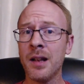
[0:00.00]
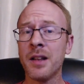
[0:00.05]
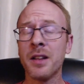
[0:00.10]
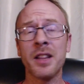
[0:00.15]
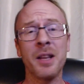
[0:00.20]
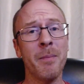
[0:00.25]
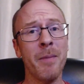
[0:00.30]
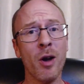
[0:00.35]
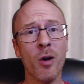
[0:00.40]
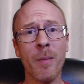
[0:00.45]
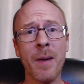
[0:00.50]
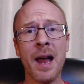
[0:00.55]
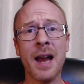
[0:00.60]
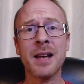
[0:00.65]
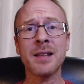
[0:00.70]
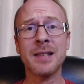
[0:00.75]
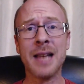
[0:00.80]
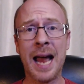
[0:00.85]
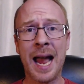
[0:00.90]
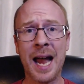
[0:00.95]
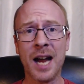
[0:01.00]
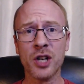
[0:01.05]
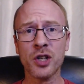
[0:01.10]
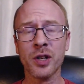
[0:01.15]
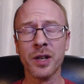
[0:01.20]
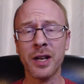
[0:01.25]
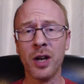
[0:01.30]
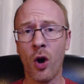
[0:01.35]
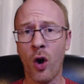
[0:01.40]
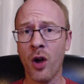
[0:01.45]
The mailbag is
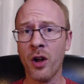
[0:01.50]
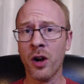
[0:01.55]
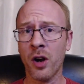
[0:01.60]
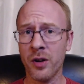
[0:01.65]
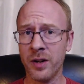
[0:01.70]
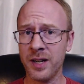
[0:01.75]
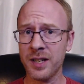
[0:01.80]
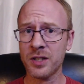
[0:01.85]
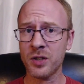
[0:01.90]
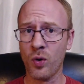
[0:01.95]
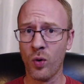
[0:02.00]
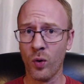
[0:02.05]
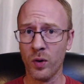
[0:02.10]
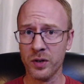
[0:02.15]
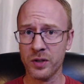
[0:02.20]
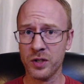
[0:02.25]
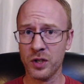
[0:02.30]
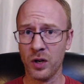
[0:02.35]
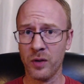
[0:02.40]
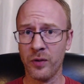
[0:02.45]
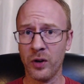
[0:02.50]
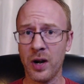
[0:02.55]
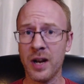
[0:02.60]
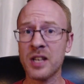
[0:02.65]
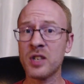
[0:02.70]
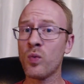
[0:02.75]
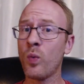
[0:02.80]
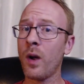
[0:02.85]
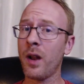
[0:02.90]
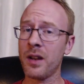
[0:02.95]
actually on our Discord server
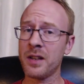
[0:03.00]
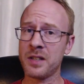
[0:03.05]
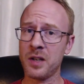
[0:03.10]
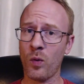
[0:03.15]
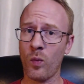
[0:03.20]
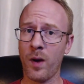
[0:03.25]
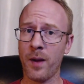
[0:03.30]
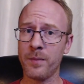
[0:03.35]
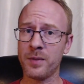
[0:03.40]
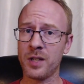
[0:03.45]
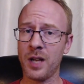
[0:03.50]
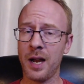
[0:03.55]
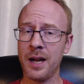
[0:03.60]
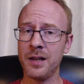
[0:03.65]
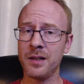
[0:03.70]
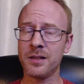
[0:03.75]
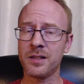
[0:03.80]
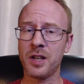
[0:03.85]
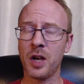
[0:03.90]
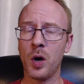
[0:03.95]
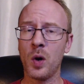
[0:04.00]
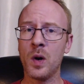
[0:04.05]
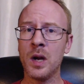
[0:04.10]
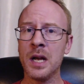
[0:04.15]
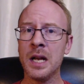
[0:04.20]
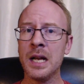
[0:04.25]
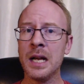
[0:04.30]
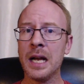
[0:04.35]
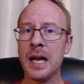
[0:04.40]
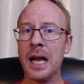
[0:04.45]
as well as our website. So
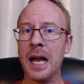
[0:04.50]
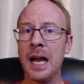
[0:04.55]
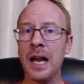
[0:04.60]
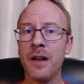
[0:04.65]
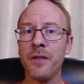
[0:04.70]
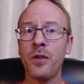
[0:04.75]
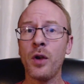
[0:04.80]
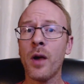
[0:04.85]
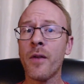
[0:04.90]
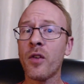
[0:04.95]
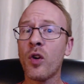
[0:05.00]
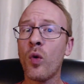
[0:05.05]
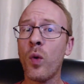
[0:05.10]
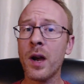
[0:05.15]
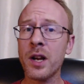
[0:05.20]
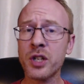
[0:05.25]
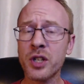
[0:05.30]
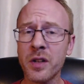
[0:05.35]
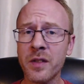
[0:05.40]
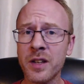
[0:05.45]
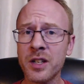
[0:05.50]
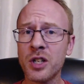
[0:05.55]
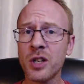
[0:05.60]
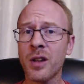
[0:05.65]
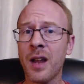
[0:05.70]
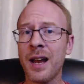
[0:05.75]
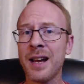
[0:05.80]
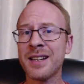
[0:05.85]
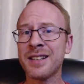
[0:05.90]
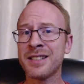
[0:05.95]
if you have a question that you'd
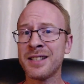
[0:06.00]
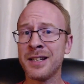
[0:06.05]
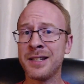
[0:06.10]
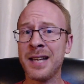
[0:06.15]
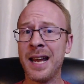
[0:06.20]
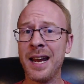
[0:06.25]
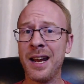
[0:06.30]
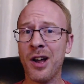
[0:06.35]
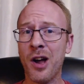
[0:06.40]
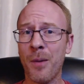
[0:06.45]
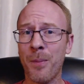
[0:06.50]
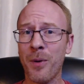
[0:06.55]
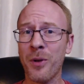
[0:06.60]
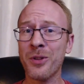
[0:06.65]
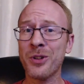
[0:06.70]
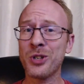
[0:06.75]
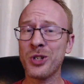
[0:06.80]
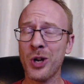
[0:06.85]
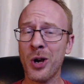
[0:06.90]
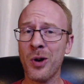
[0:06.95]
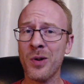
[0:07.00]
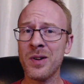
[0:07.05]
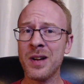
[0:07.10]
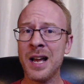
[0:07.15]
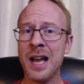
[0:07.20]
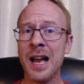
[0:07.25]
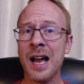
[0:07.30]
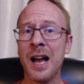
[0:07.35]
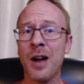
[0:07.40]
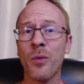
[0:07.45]
like us to take up on the show,
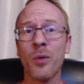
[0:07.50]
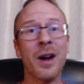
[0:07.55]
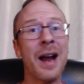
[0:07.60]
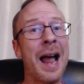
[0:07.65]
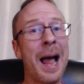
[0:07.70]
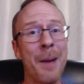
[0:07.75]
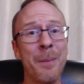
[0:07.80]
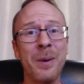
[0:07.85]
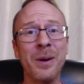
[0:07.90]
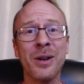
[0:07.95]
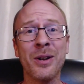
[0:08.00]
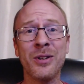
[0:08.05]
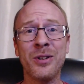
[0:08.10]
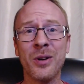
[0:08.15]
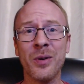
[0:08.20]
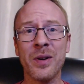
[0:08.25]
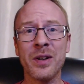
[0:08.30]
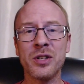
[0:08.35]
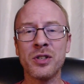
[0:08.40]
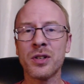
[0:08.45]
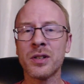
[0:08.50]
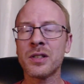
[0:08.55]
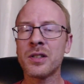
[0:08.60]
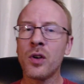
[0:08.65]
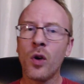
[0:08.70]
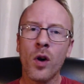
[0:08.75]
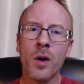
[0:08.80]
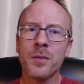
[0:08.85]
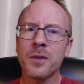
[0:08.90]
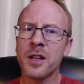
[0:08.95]
we're happy to do it. Just
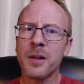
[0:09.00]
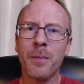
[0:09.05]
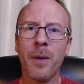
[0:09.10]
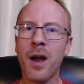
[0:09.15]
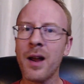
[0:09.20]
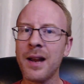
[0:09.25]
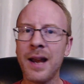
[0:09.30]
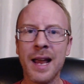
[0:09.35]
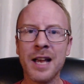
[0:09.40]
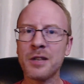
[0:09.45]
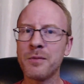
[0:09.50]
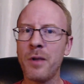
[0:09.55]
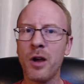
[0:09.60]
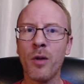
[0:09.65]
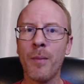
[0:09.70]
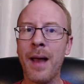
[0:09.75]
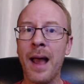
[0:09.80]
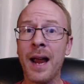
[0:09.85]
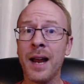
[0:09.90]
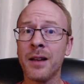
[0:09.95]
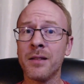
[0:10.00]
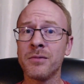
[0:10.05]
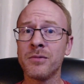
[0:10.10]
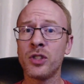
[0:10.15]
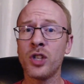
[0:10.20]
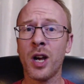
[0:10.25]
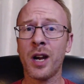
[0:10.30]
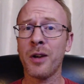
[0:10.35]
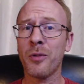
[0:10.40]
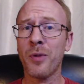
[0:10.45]
go up to the podcast mailbag and
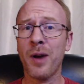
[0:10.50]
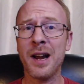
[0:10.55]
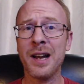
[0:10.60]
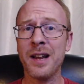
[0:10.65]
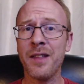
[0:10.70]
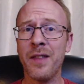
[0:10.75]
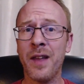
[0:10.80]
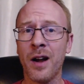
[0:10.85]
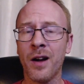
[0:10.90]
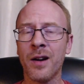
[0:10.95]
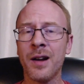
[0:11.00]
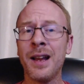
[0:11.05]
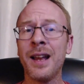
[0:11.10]
check it right in there.